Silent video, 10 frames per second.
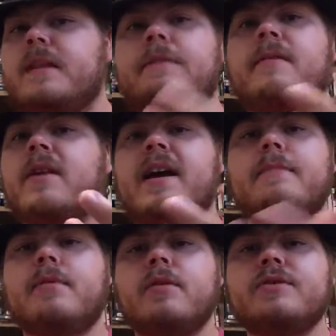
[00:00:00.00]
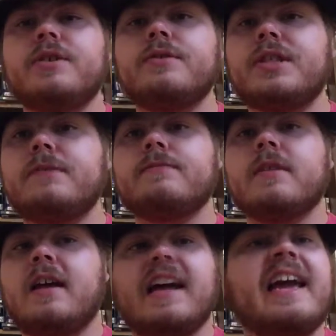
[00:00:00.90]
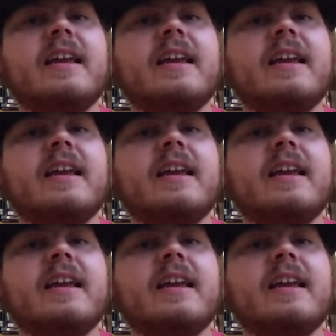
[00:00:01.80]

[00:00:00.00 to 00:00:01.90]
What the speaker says: I've never had prune juice. I